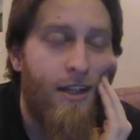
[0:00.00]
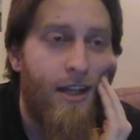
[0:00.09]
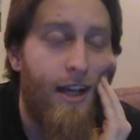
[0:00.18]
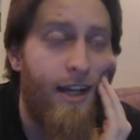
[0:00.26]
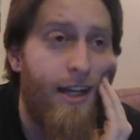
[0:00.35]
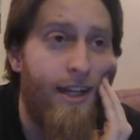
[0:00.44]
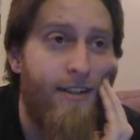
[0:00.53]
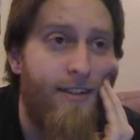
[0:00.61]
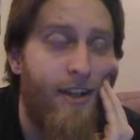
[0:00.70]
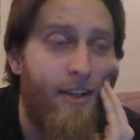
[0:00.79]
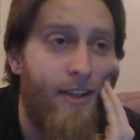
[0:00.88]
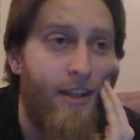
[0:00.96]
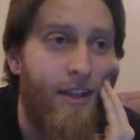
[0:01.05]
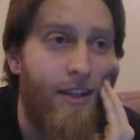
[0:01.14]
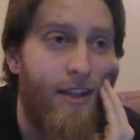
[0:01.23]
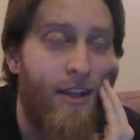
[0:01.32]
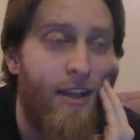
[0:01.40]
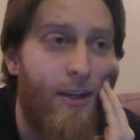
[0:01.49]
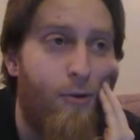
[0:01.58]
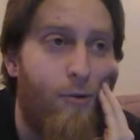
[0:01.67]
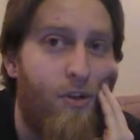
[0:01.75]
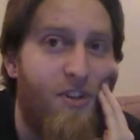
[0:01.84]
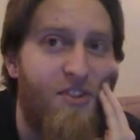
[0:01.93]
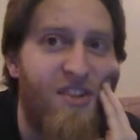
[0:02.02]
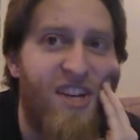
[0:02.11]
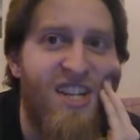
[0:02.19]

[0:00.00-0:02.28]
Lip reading: I gotta tell you, there was